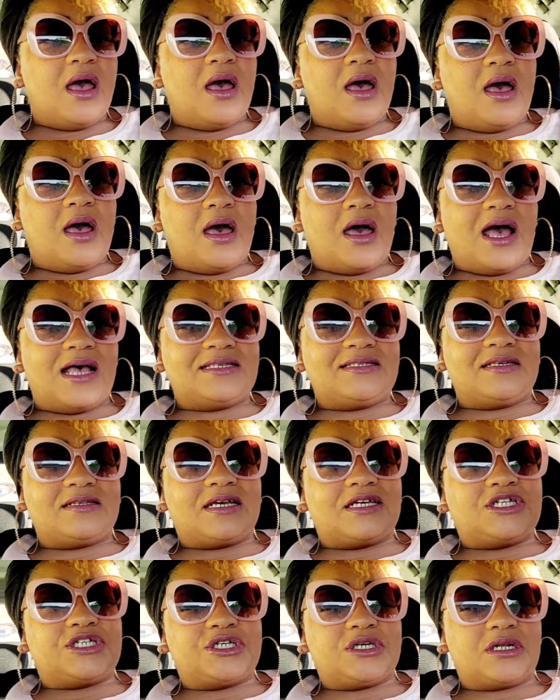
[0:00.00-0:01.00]
I said I
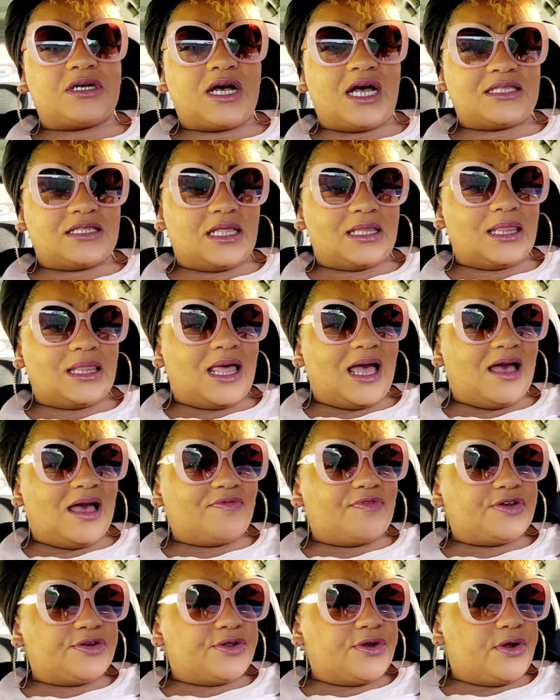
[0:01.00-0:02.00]
should have got the
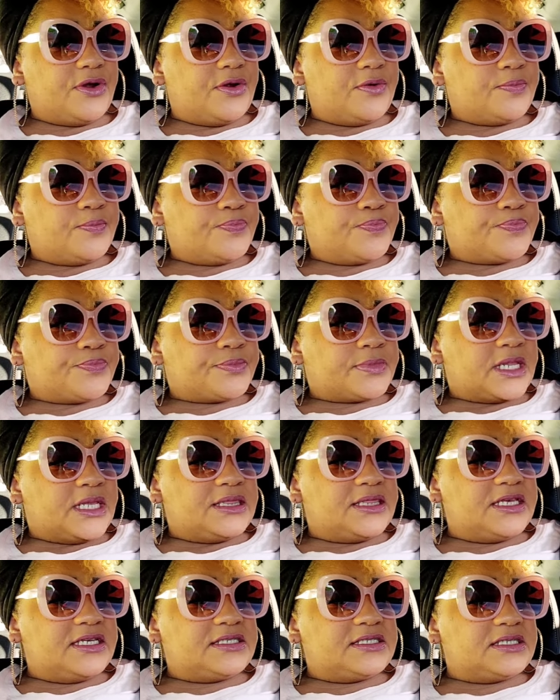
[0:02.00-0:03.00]
lavender
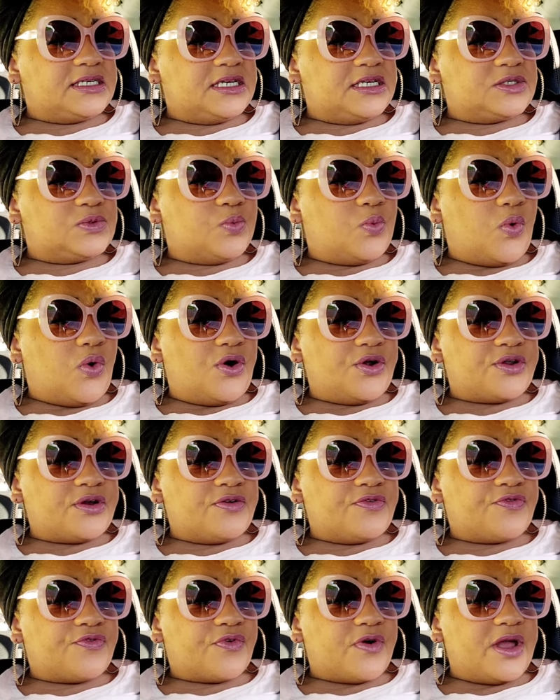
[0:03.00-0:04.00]
this is water
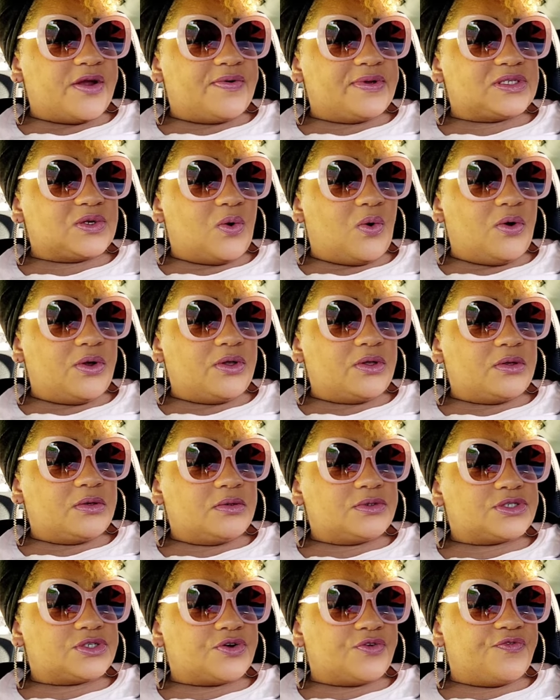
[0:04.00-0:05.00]
fragrance oil
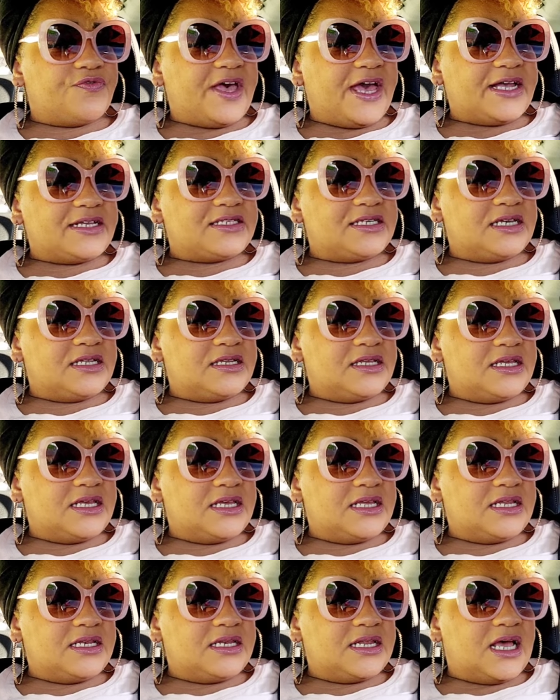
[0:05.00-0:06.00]
surfactant
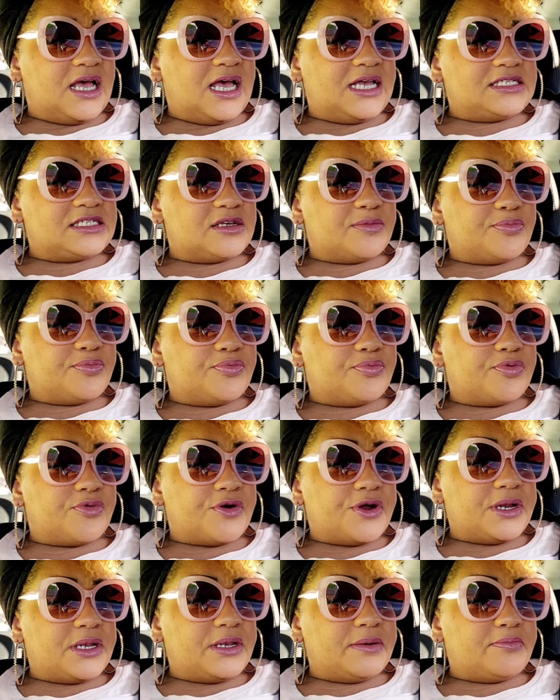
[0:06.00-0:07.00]
and
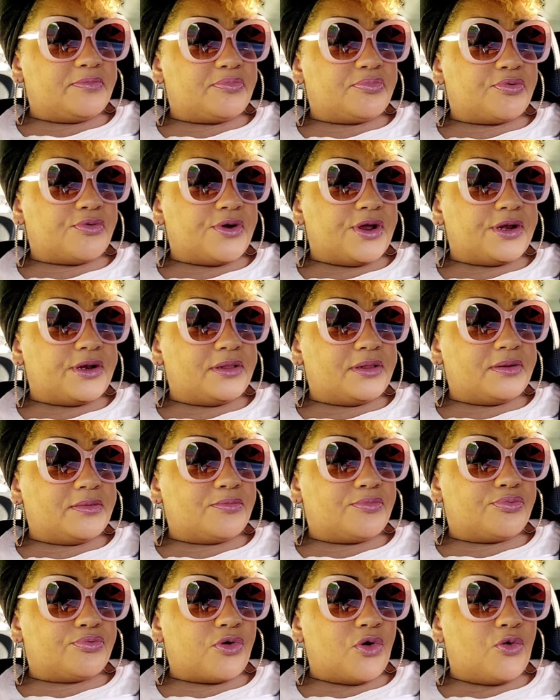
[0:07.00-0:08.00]
isopropyl
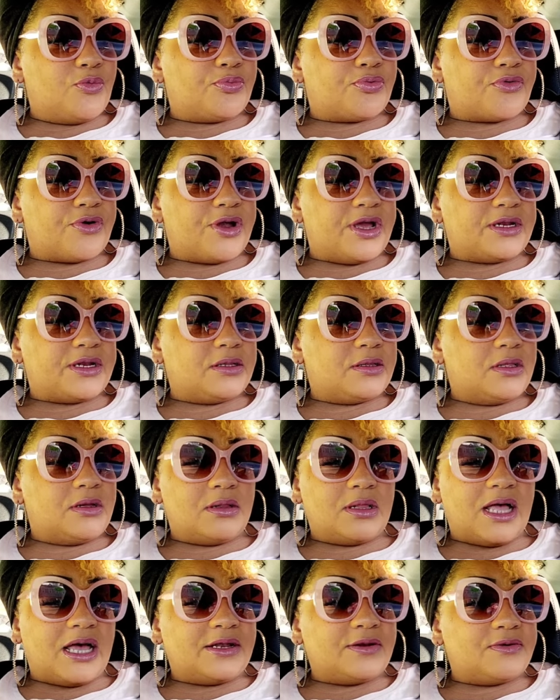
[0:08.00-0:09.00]
propranolol
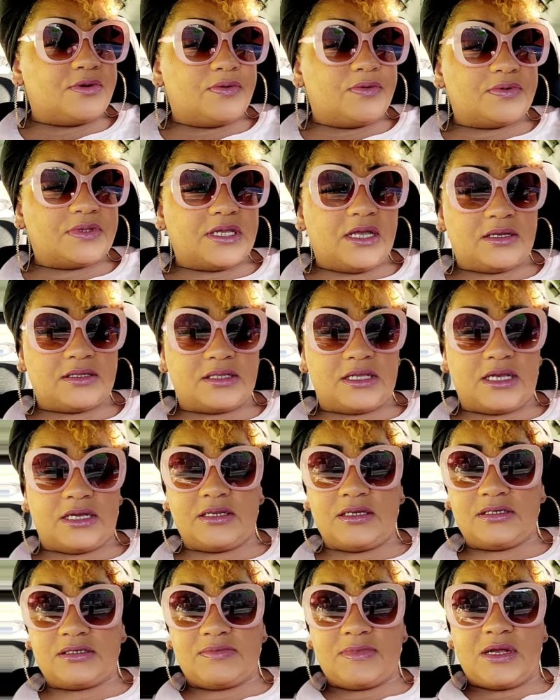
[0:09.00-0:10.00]
I don't know what the heck that
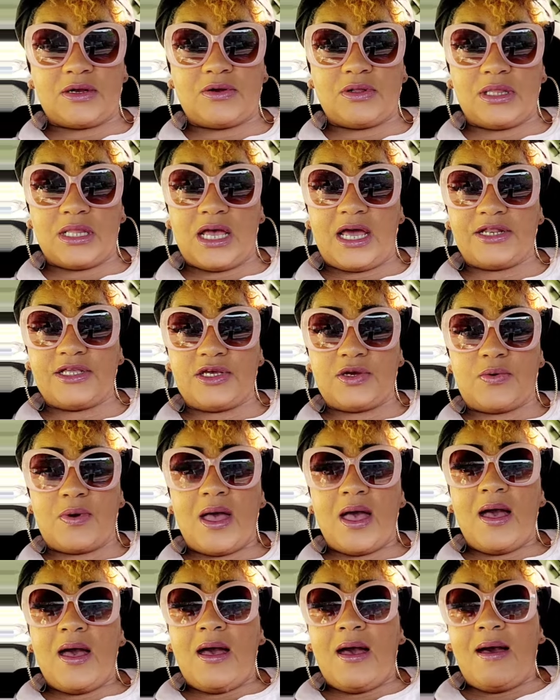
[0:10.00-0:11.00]
is I'm not gonna lie to you
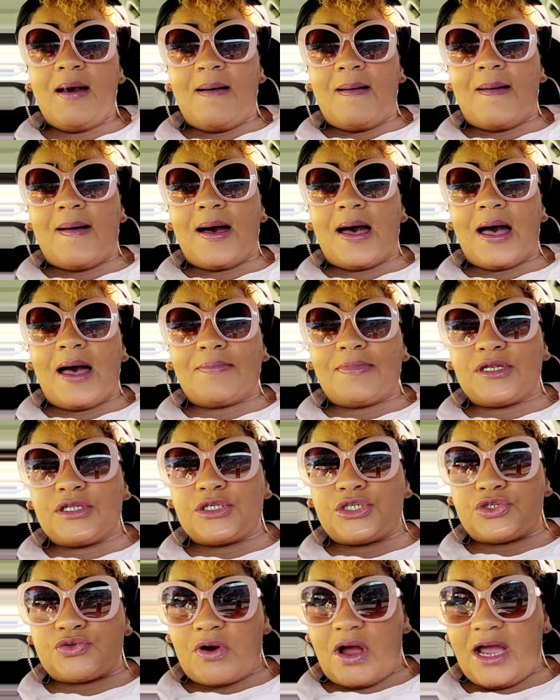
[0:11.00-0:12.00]
I'm gonna
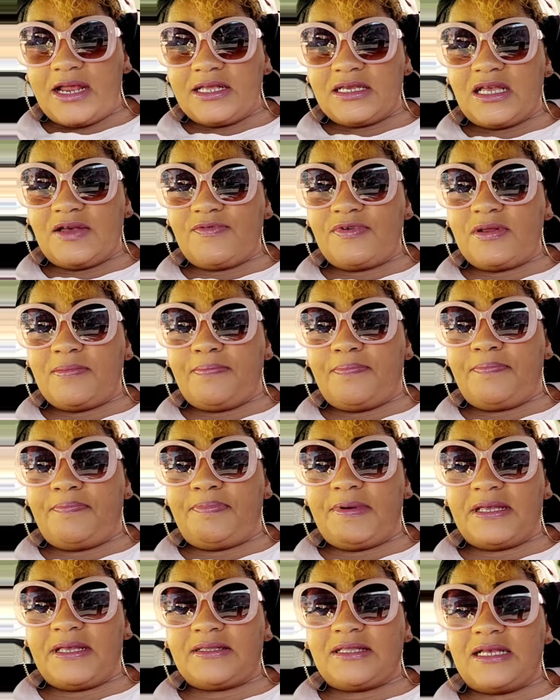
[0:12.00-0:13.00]
try to give it a
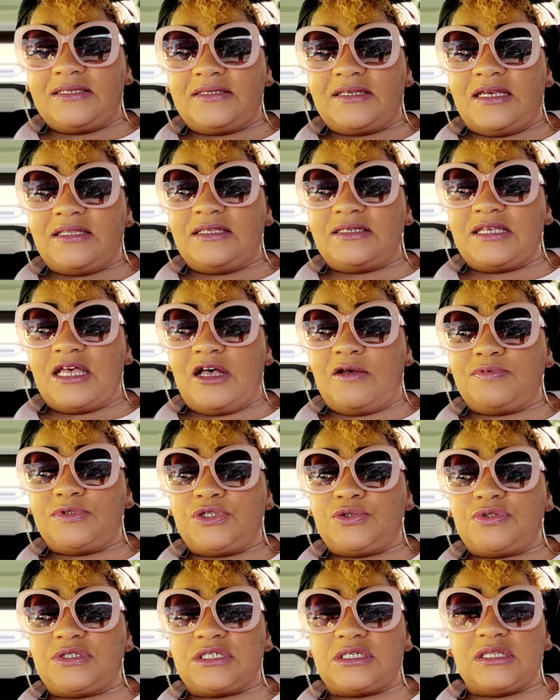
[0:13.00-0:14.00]
bit they say this helps you
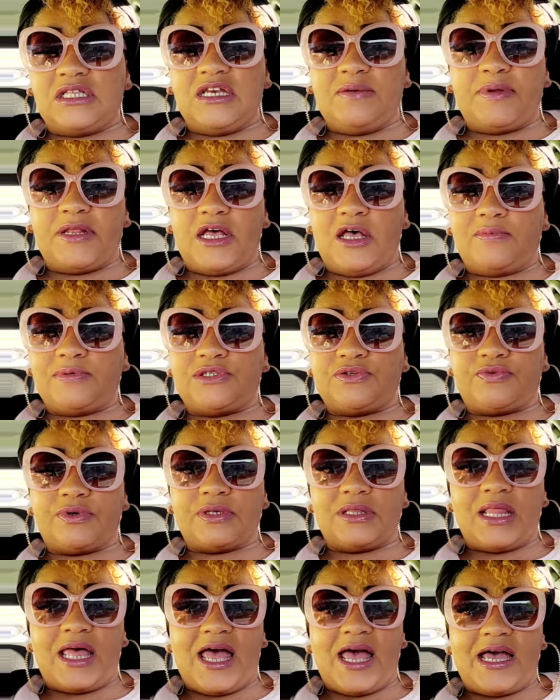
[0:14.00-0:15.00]
sleep it helps you
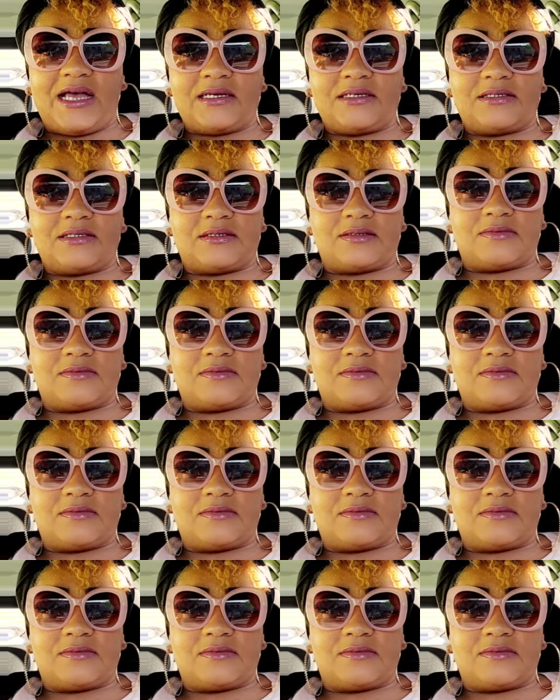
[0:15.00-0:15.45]
relax